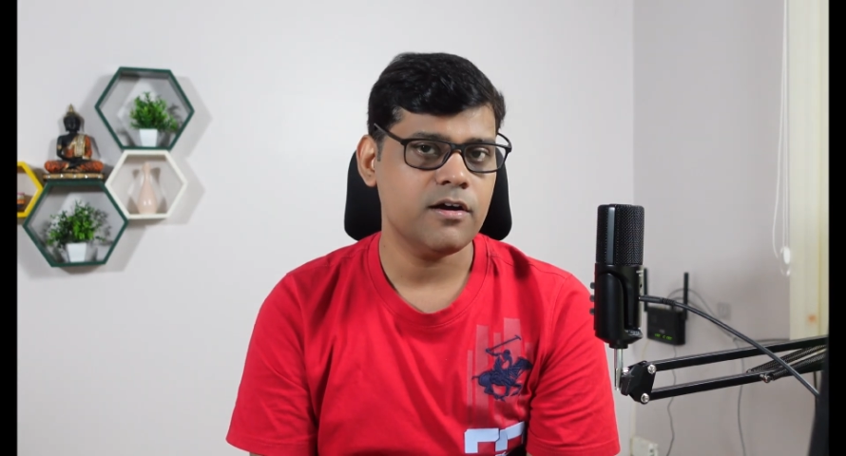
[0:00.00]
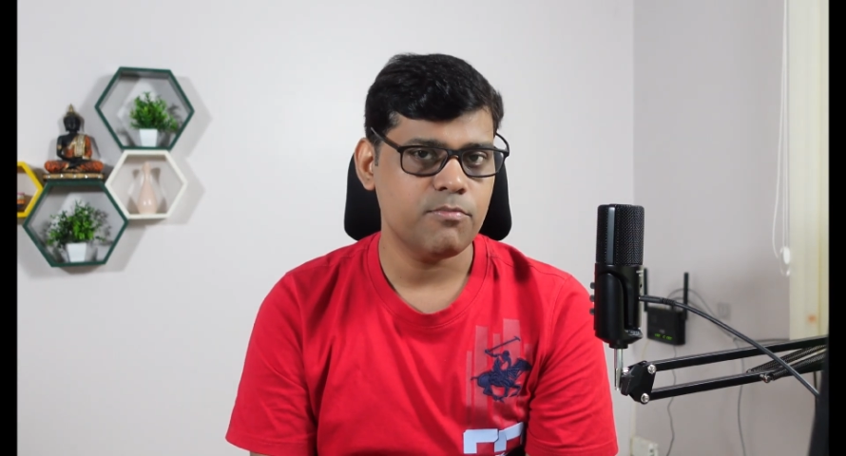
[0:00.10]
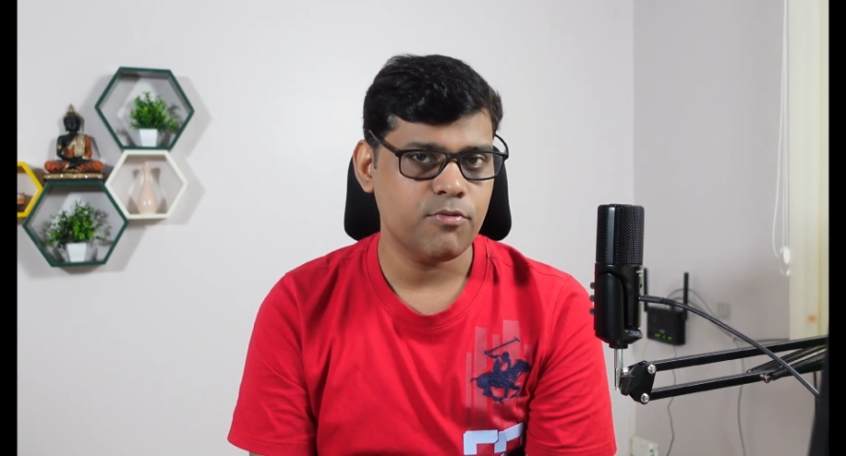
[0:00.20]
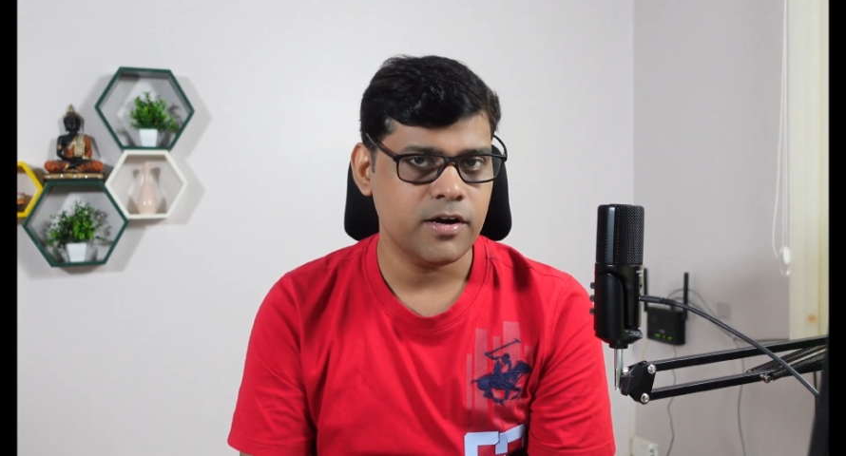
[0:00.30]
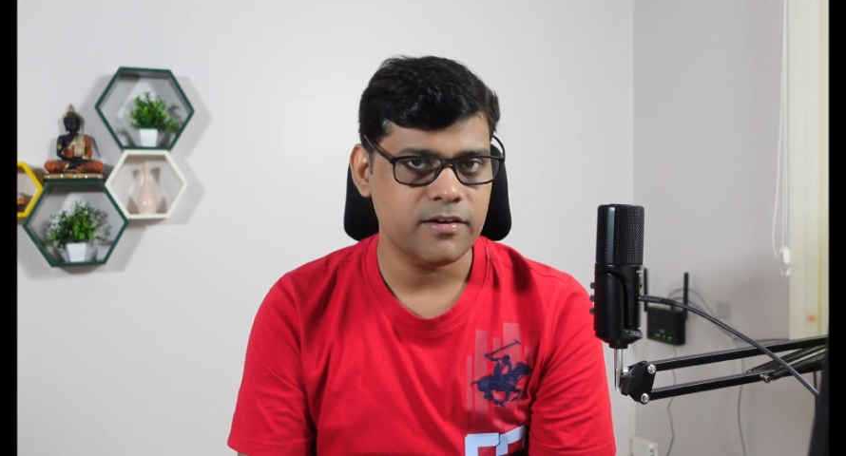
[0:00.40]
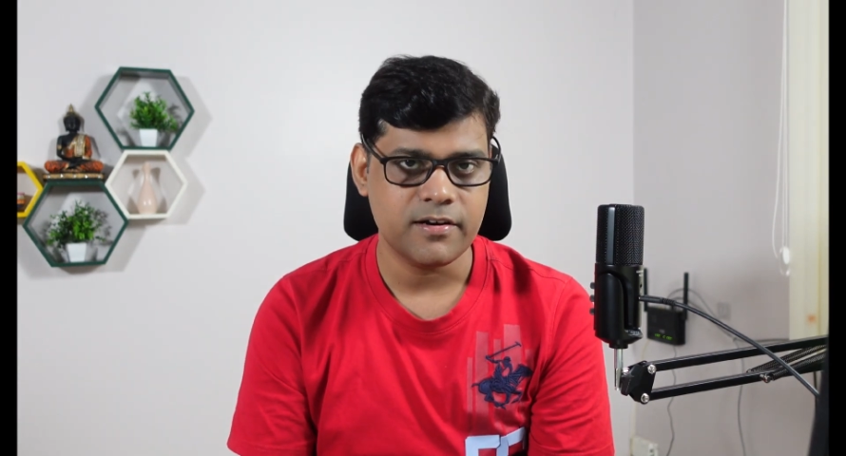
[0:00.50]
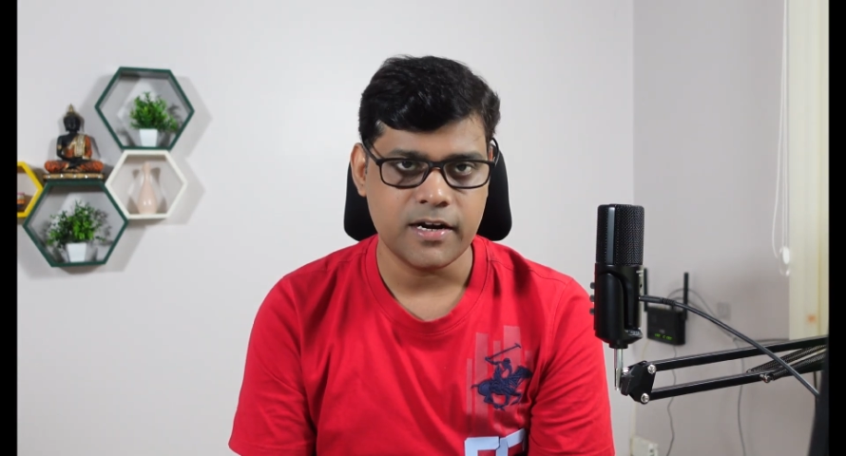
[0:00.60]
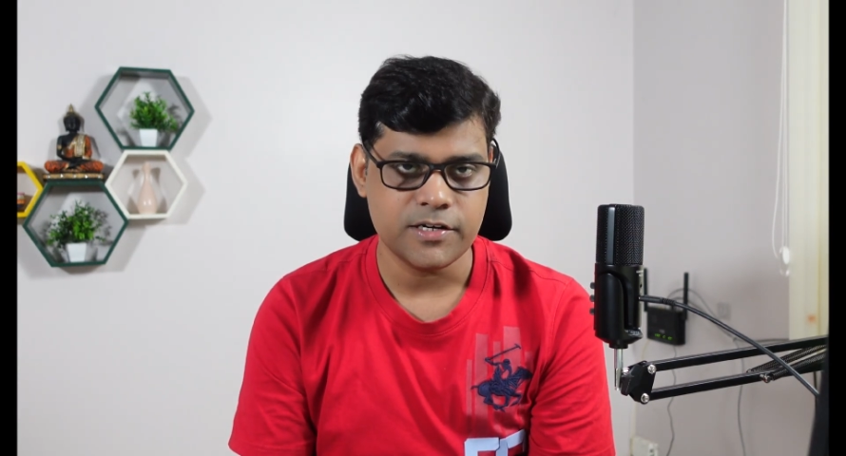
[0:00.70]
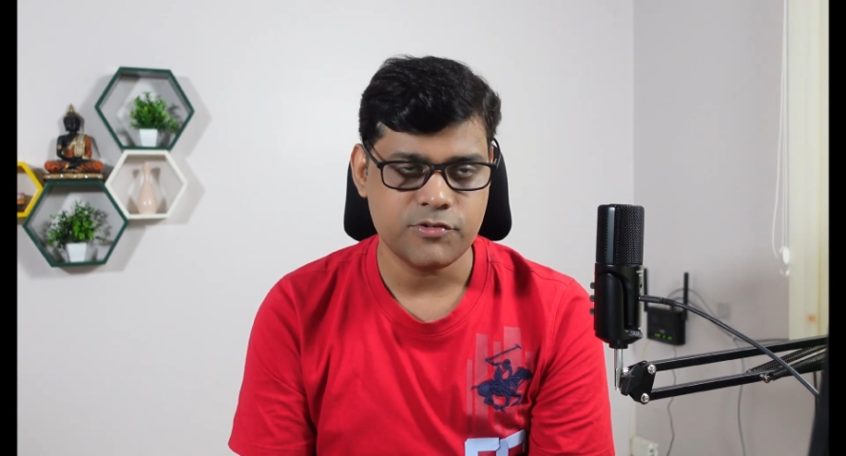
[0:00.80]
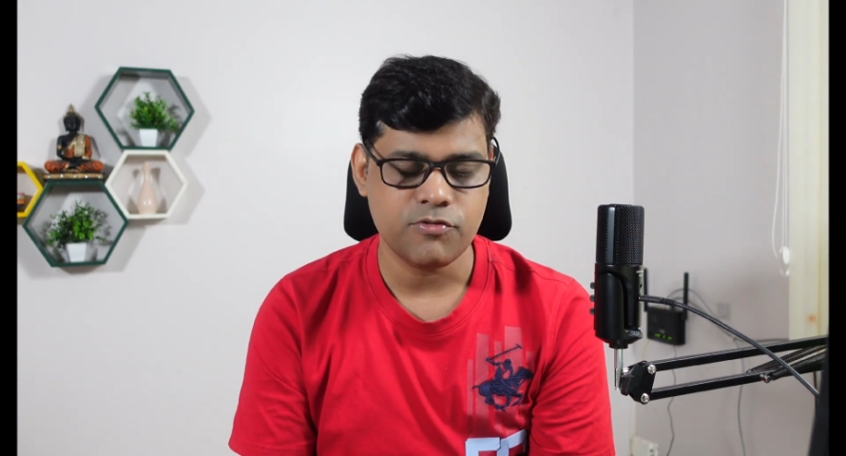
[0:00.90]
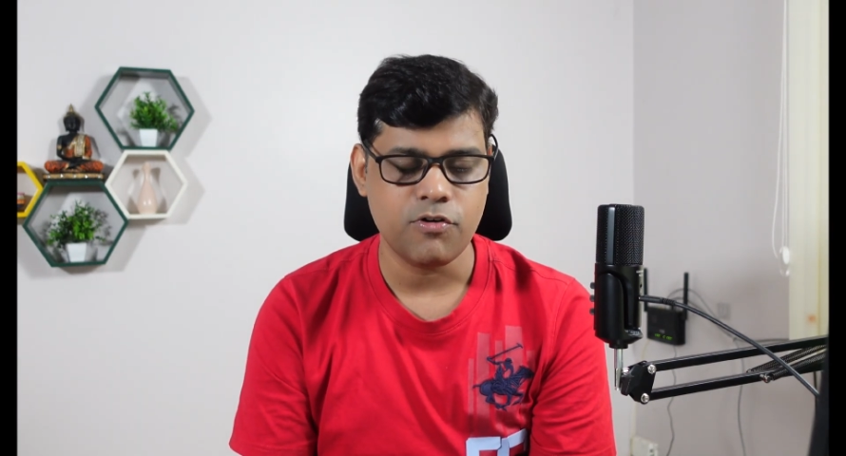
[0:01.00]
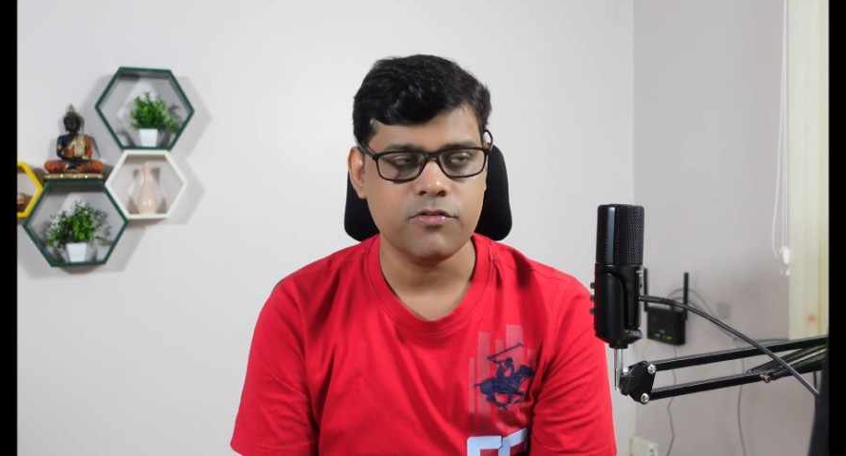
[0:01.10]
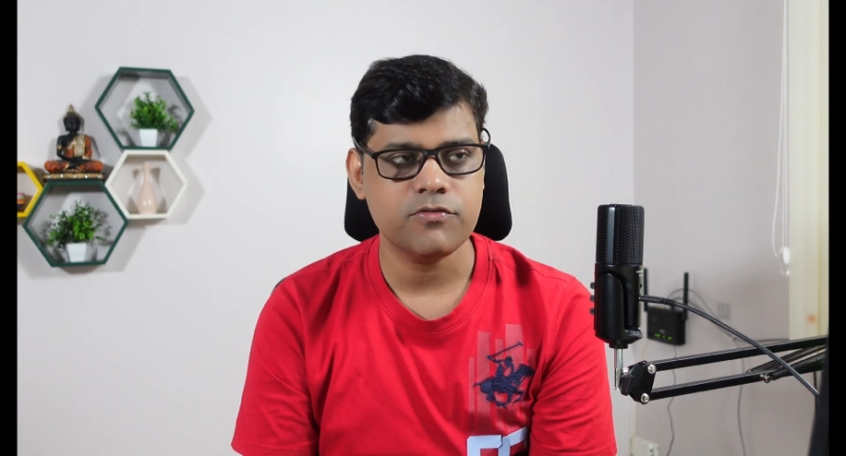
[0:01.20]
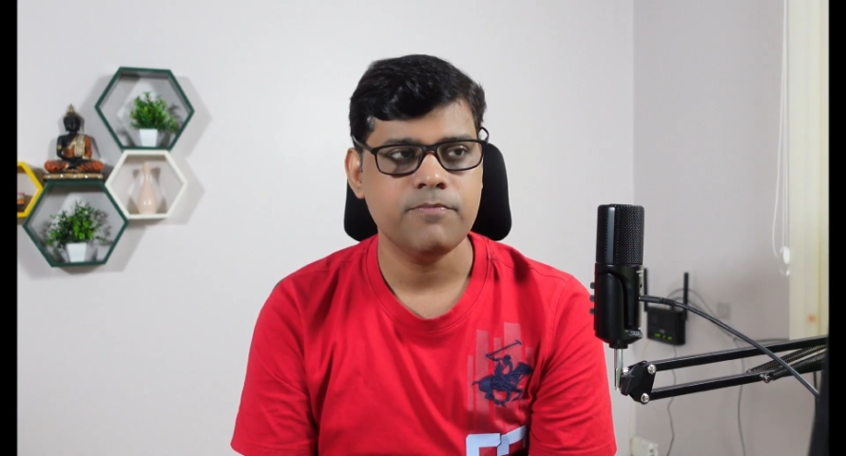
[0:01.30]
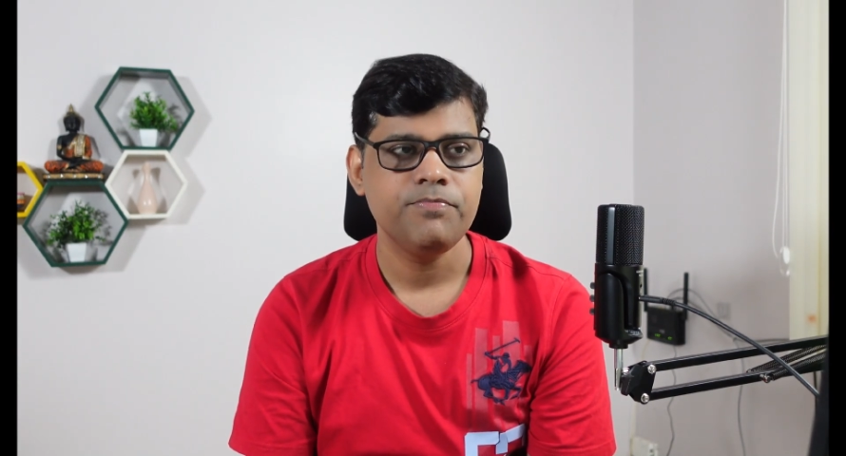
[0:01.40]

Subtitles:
components related to cost?